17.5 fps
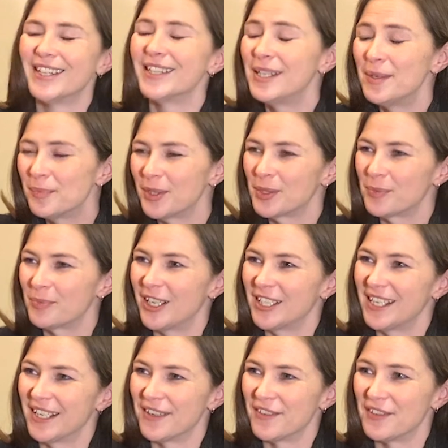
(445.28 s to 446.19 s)
simplest
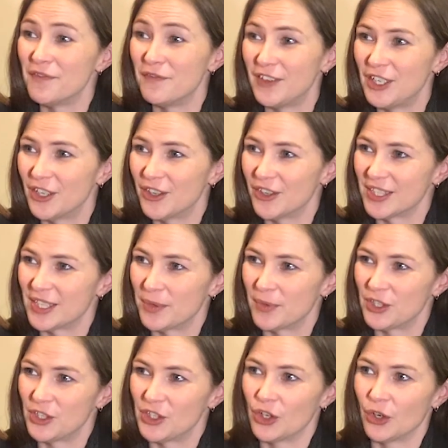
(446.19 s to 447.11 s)
breakdown of the videos that
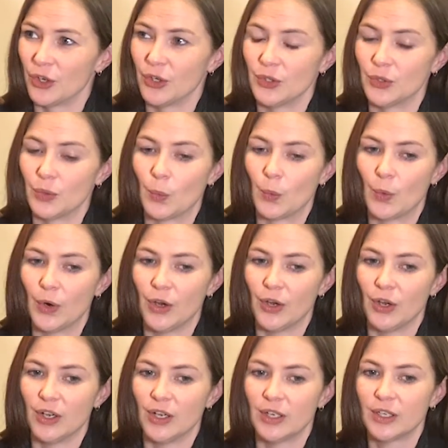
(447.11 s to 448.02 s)
we showed
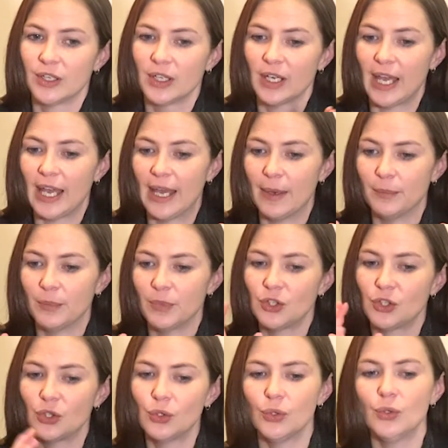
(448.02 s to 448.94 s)
were
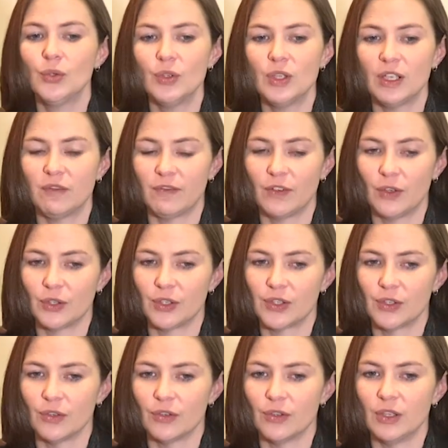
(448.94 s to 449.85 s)
two that
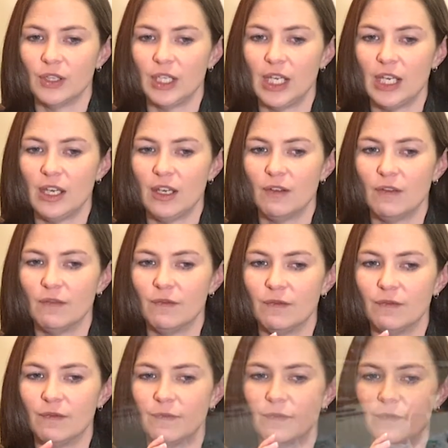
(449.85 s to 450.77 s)
focused on
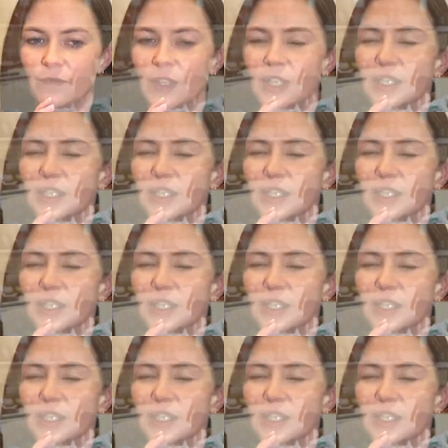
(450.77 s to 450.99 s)
the